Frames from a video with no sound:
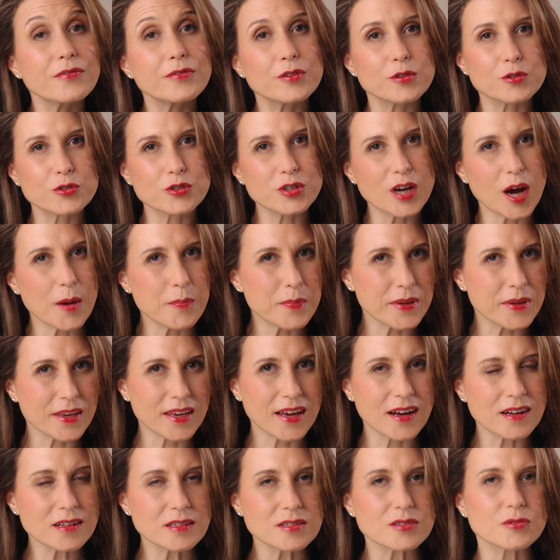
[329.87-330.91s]
if you're shopping
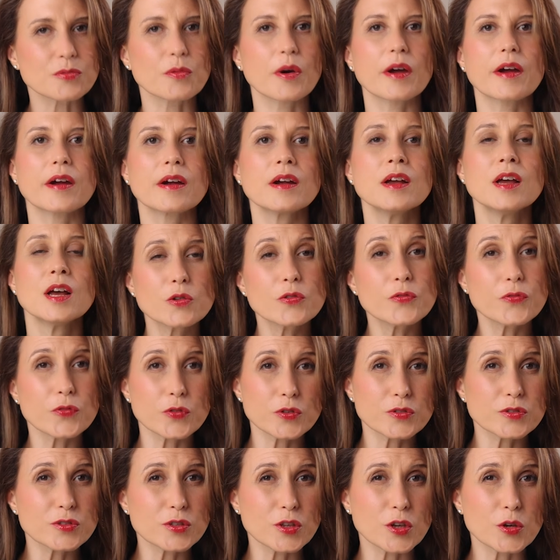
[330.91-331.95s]
elsewhere, look
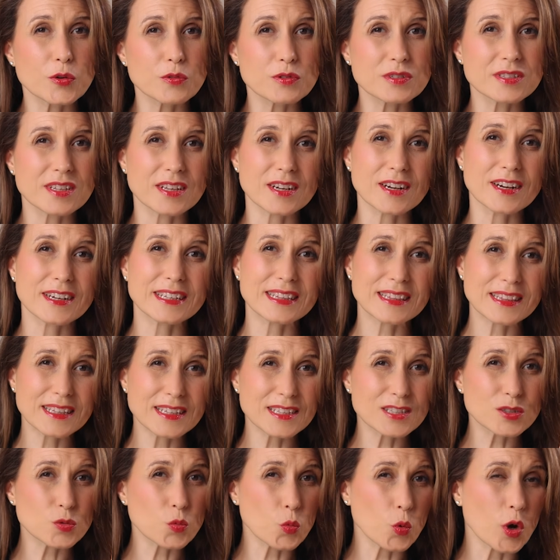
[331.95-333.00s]
for skewers that are at
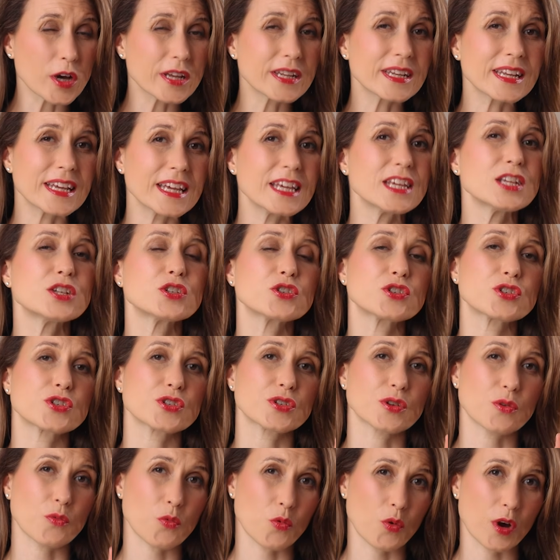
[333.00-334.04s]
least 1
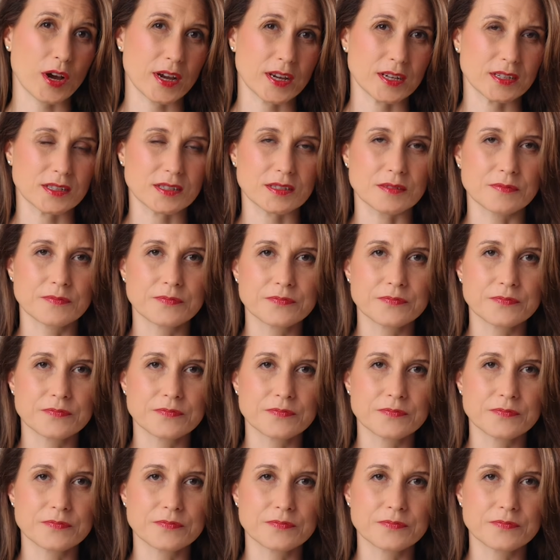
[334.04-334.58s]
inch wide.